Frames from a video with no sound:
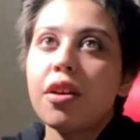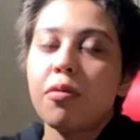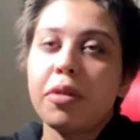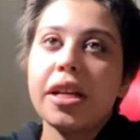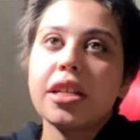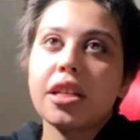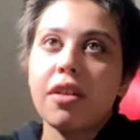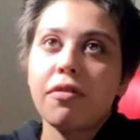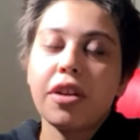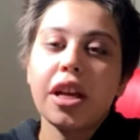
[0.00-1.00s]

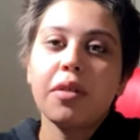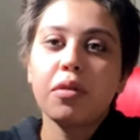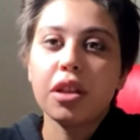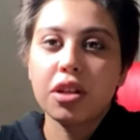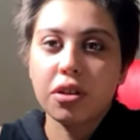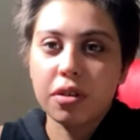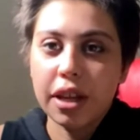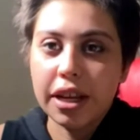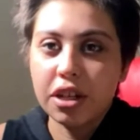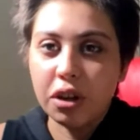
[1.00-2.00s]
rediscovering the
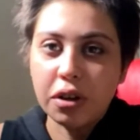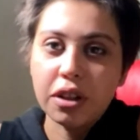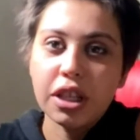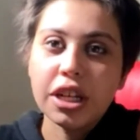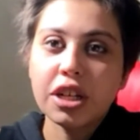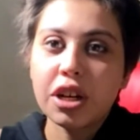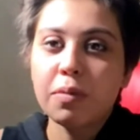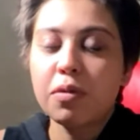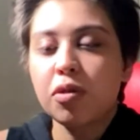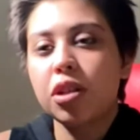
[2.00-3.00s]
term
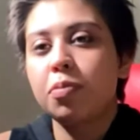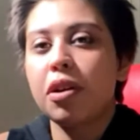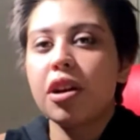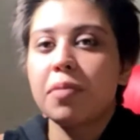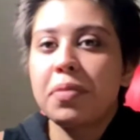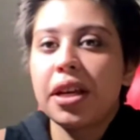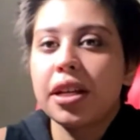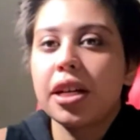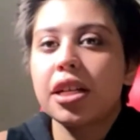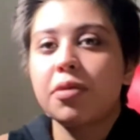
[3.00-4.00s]
Two-Spirit and be
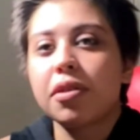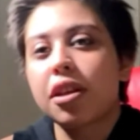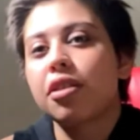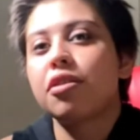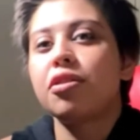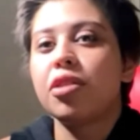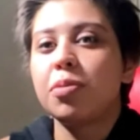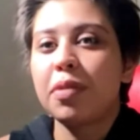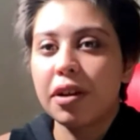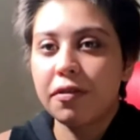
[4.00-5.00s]
connecting with other
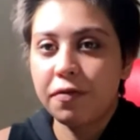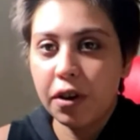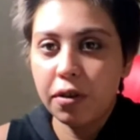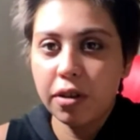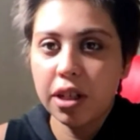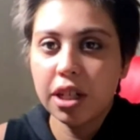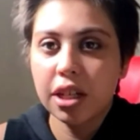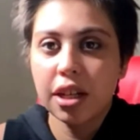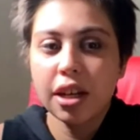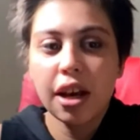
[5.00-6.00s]
Two-Spirit folks.
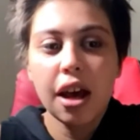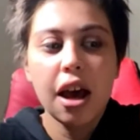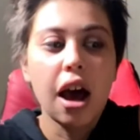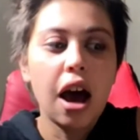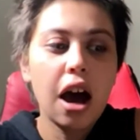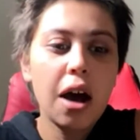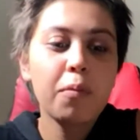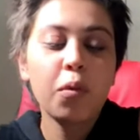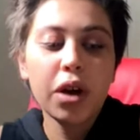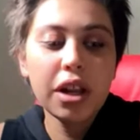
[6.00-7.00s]

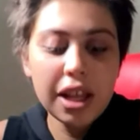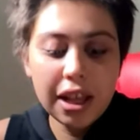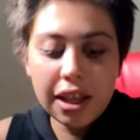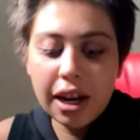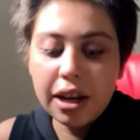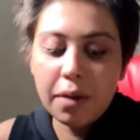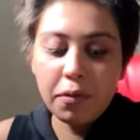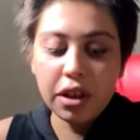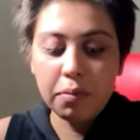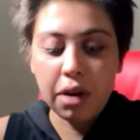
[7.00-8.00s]
One thing that I am
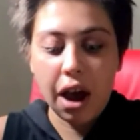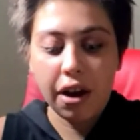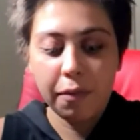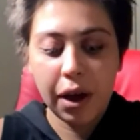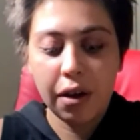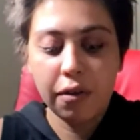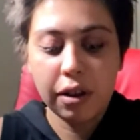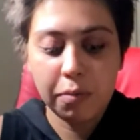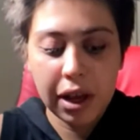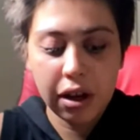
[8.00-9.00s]
really proud about
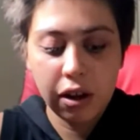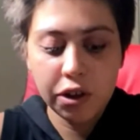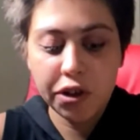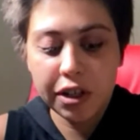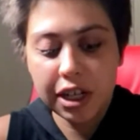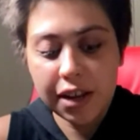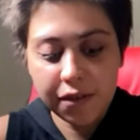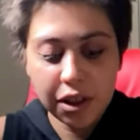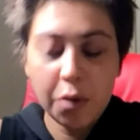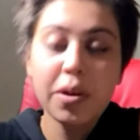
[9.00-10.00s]
with my culture is,
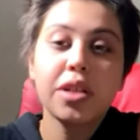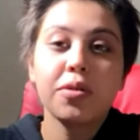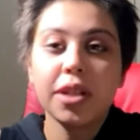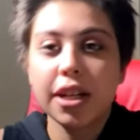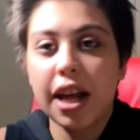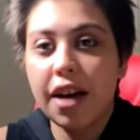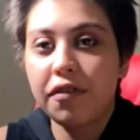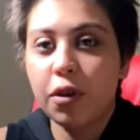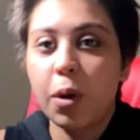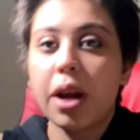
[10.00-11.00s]
even though we do still
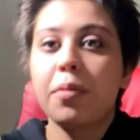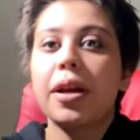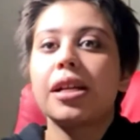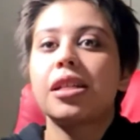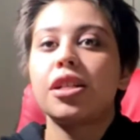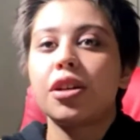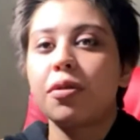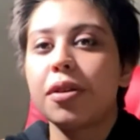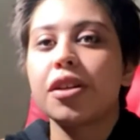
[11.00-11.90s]
have quite a ways to go in